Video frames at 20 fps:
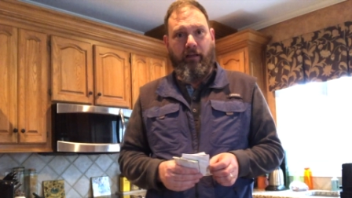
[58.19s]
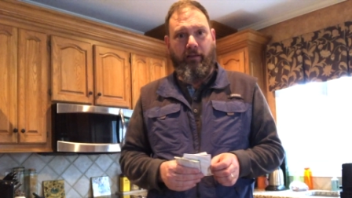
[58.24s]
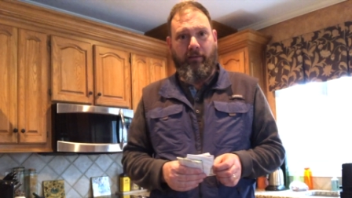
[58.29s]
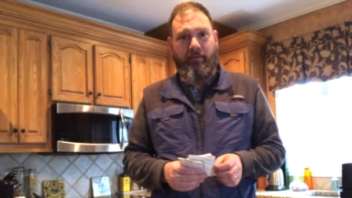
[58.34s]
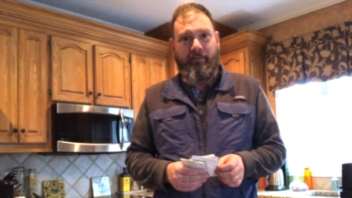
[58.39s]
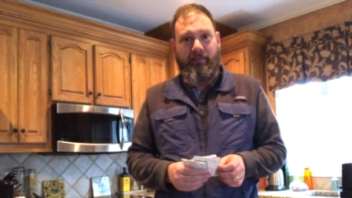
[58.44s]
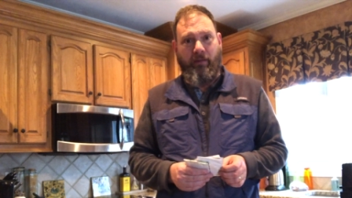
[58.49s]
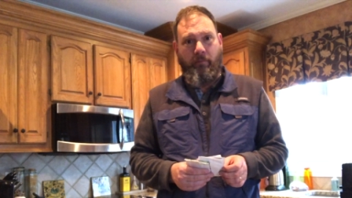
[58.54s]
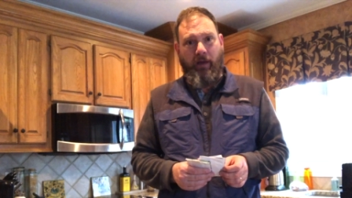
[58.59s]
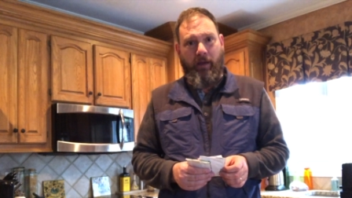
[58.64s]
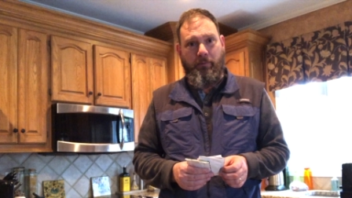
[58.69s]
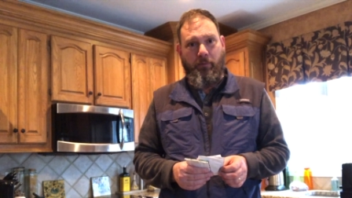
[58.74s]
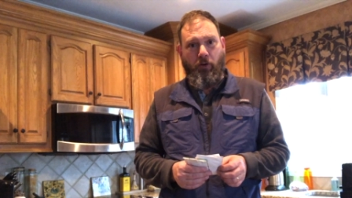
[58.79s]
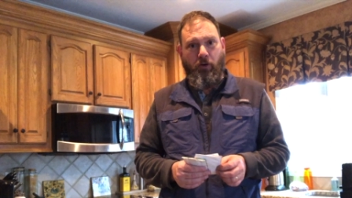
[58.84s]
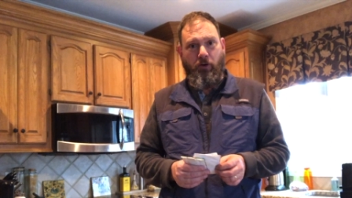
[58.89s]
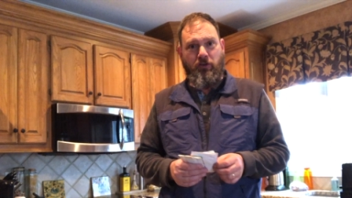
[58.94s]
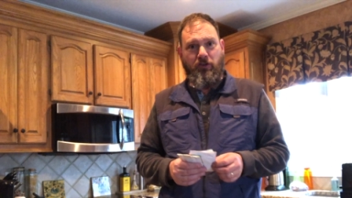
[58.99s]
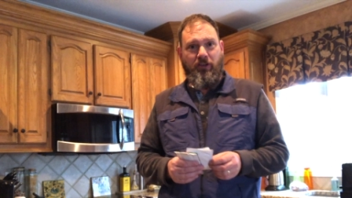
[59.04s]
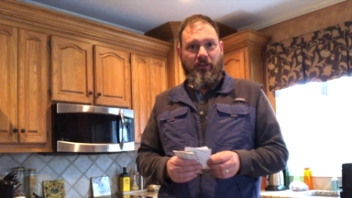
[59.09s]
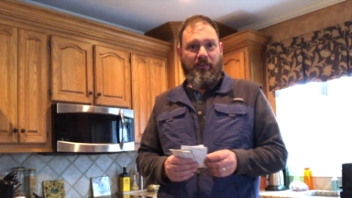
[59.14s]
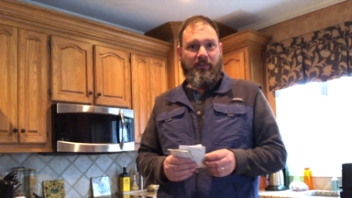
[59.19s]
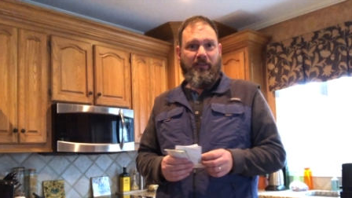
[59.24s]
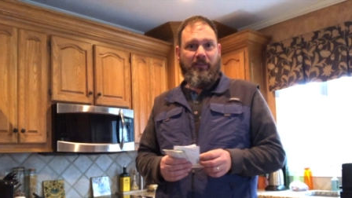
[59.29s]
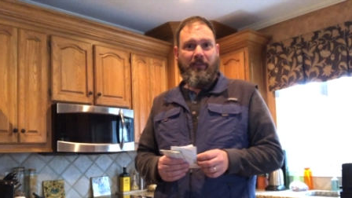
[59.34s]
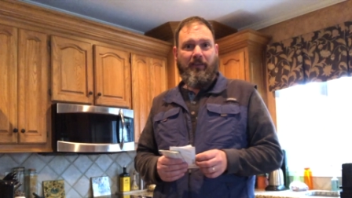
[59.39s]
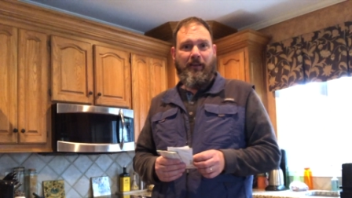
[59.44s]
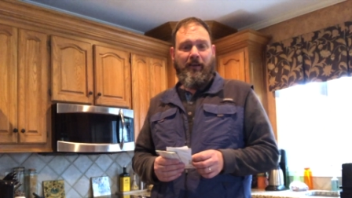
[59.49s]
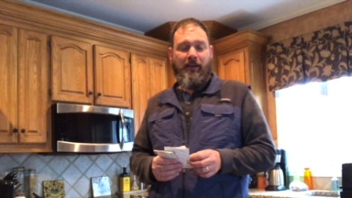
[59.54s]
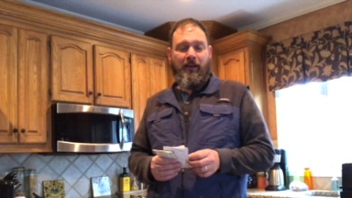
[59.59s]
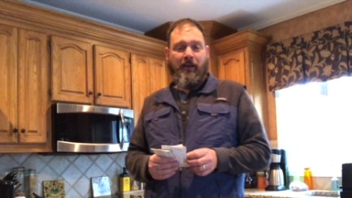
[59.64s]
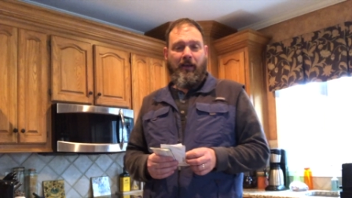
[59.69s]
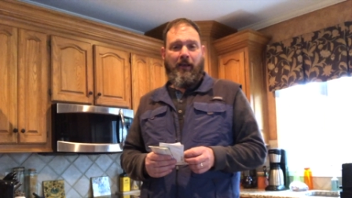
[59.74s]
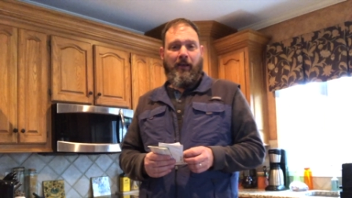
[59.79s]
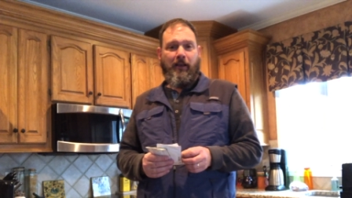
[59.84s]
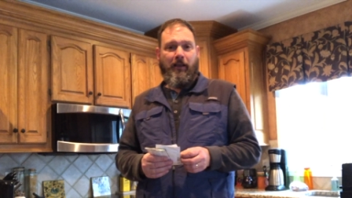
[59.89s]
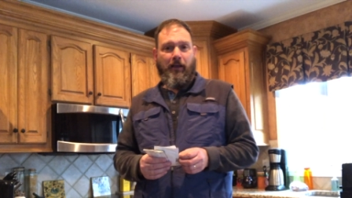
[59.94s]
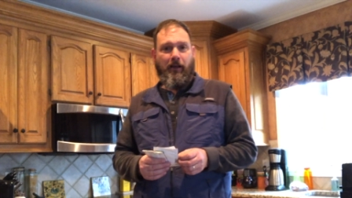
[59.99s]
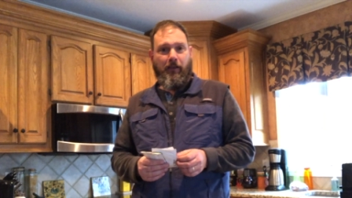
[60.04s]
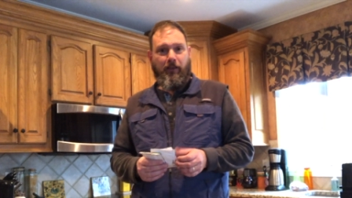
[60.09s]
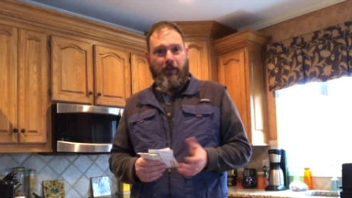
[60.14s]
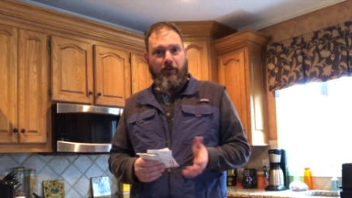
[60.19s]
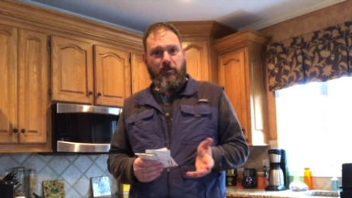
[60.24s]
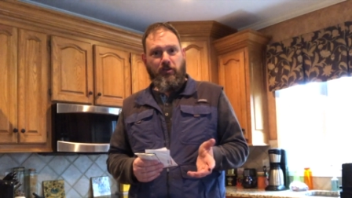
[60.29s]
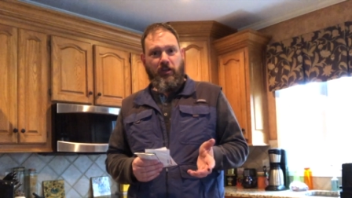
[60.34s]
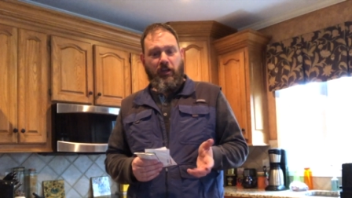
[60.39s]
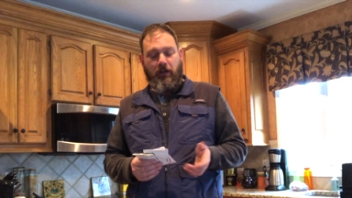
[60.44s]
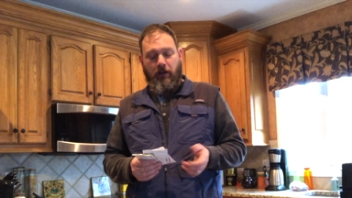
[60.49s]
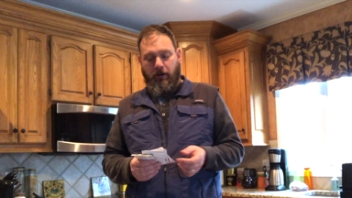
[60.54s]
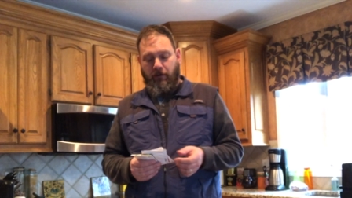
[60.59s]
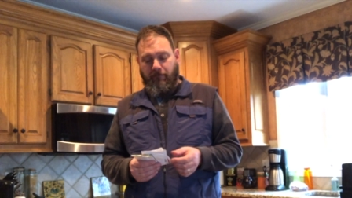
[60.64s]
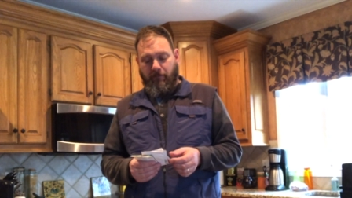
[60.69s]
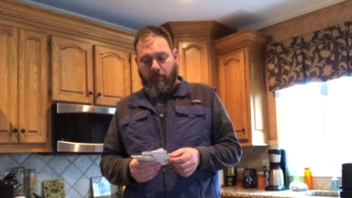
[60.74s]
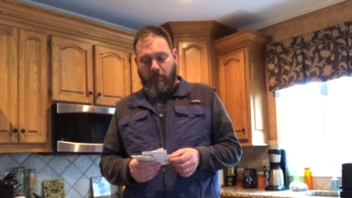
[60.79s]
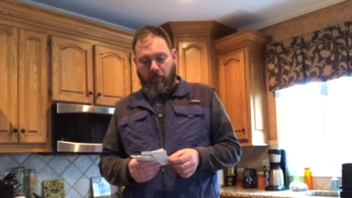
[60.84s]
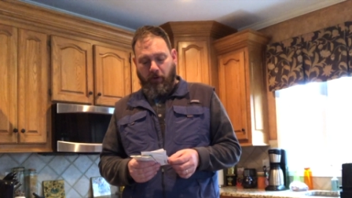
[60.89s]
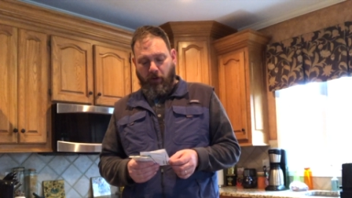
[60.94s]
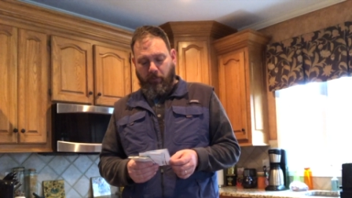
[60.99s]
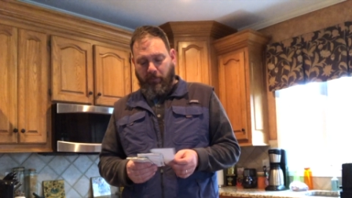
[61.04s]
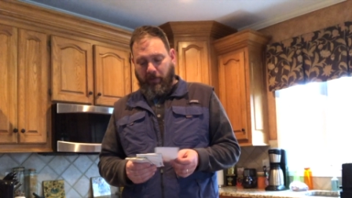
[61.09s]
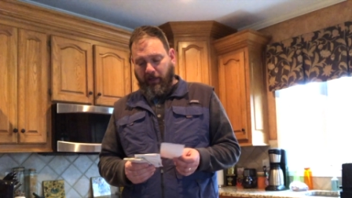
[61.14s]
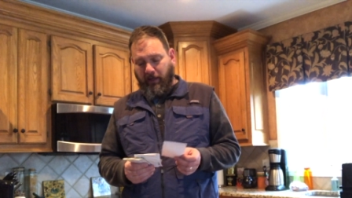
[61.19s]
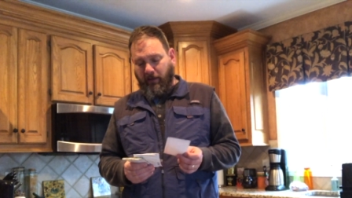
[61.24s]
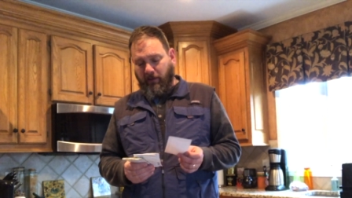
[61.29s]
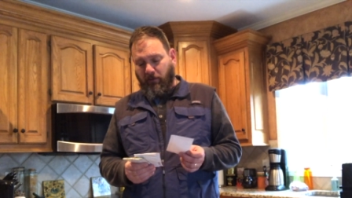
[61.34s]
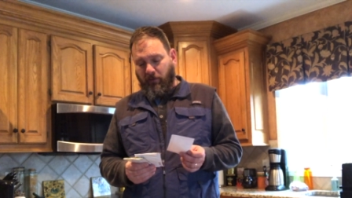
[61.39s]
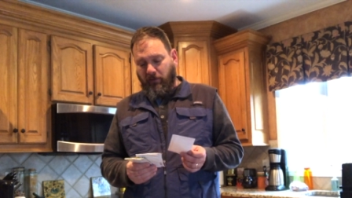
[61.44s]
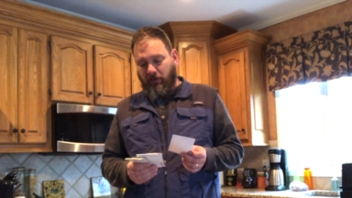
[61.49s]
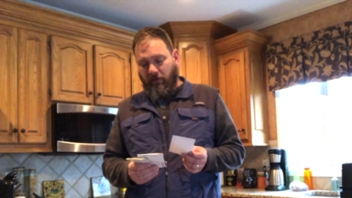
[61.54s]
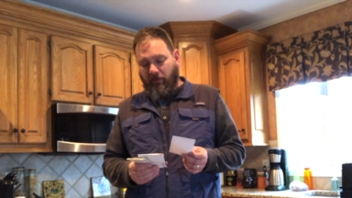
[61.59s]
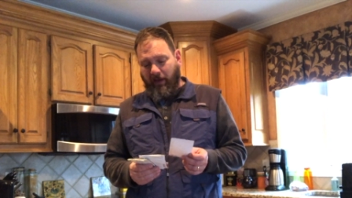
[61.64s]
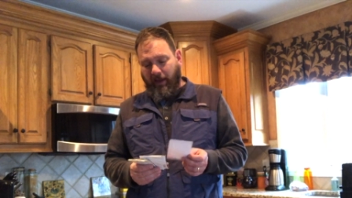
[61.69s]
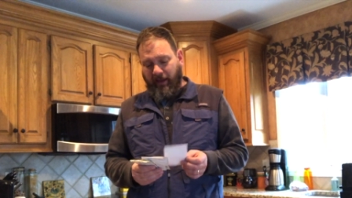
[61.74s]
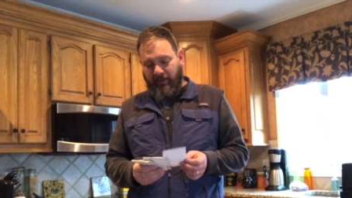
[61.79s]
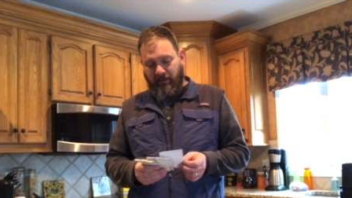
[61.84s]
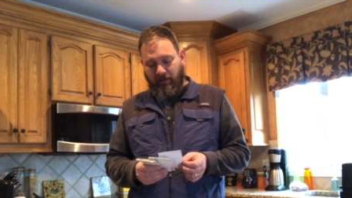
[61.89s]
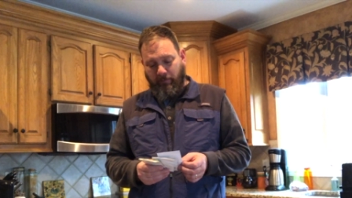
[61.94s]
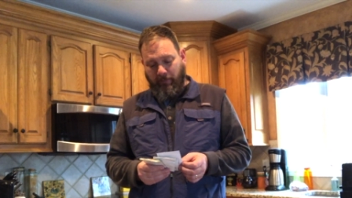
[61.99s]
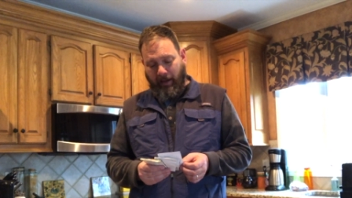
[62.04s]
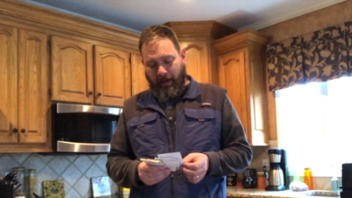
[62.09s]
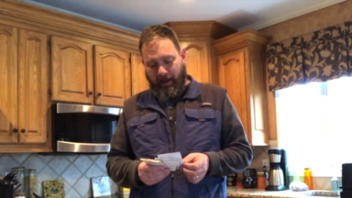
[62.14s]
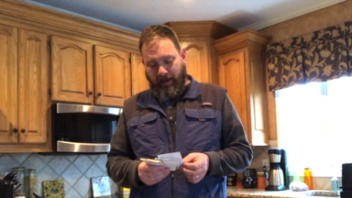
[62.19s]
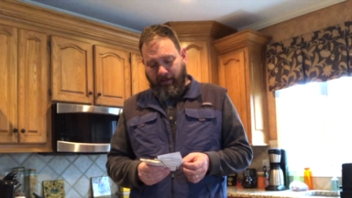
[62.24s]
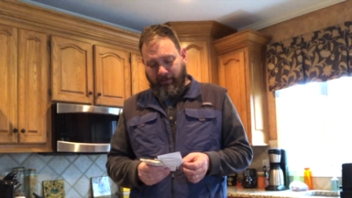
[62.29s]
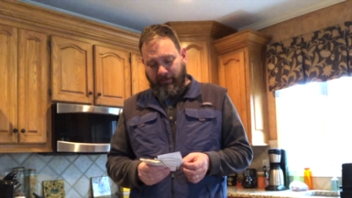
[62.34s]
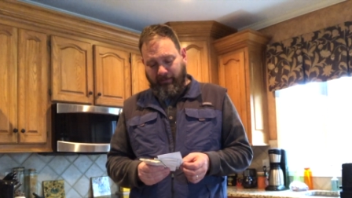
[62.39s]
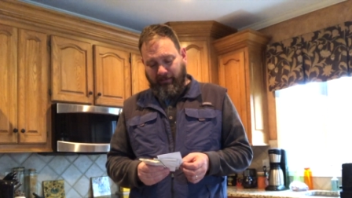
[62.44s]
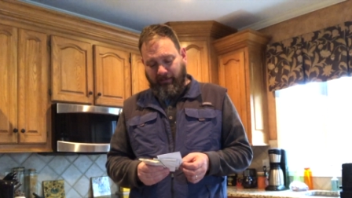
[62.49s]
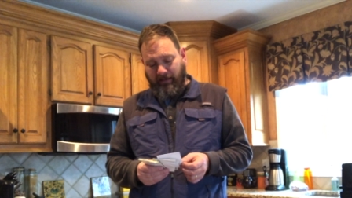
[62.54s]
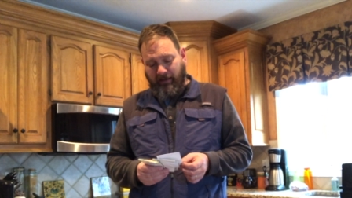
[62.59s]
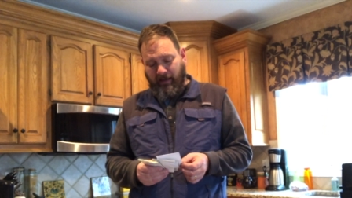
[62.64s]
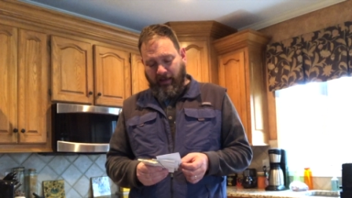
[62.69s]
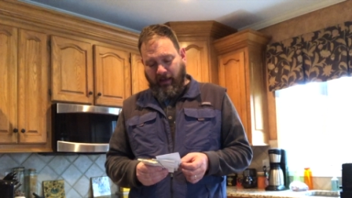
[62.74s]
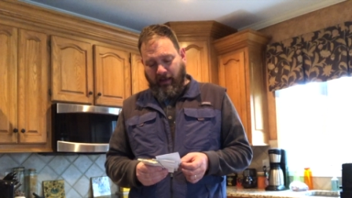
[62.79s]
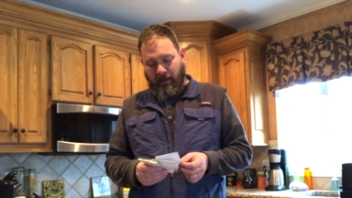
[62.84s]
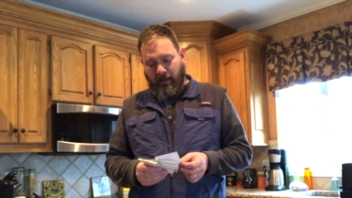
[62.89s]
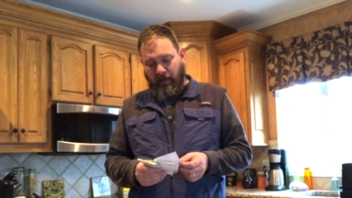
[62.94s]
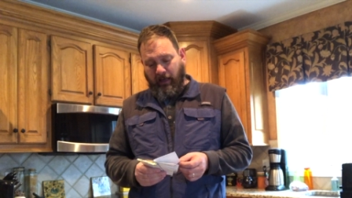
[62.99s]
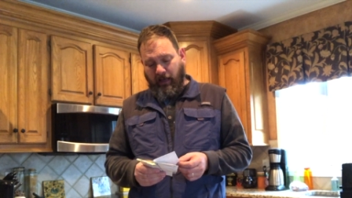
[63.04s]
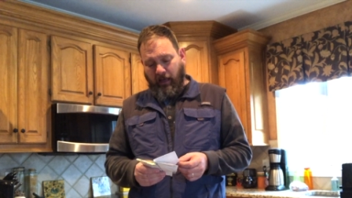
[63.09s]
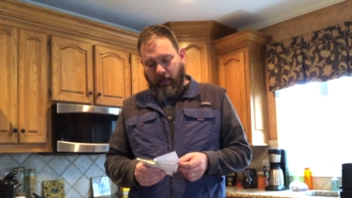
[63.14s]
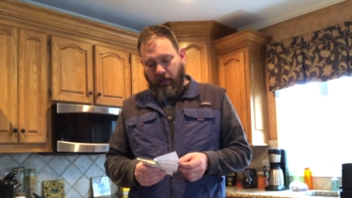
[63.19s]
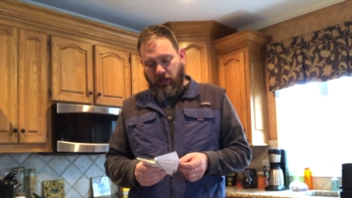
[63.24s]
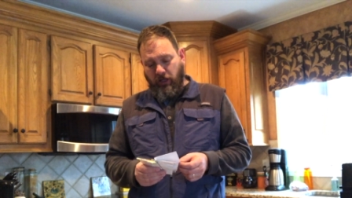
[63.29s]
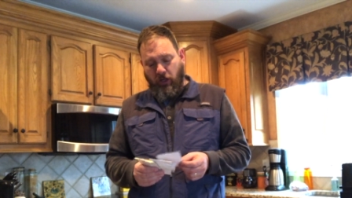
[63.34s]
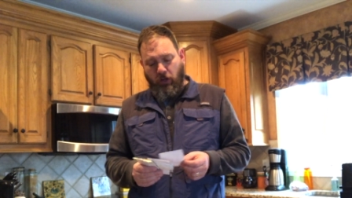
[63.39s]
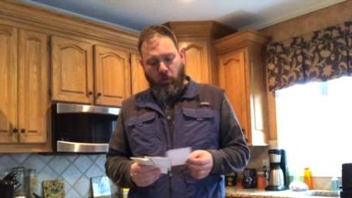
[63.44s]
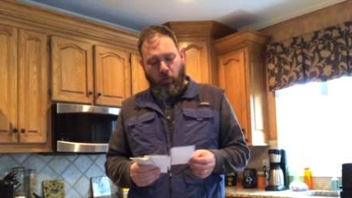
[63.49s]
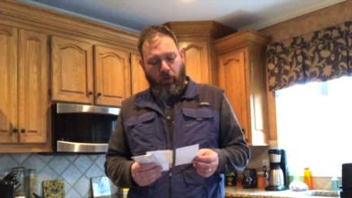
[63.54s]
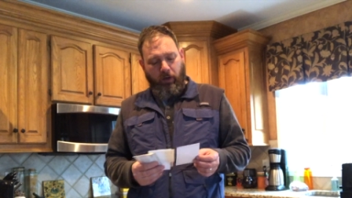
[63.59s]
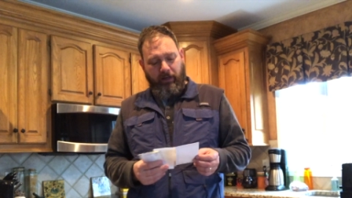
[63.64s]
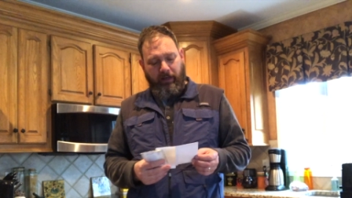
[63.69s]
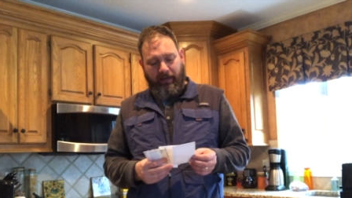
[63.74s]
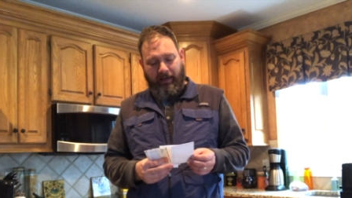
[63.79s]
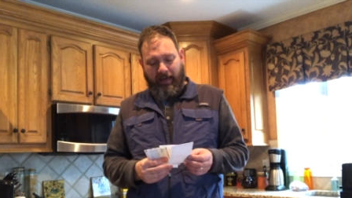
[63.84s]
Some I purchased this year from Burpee, others I've had in the past. A new one that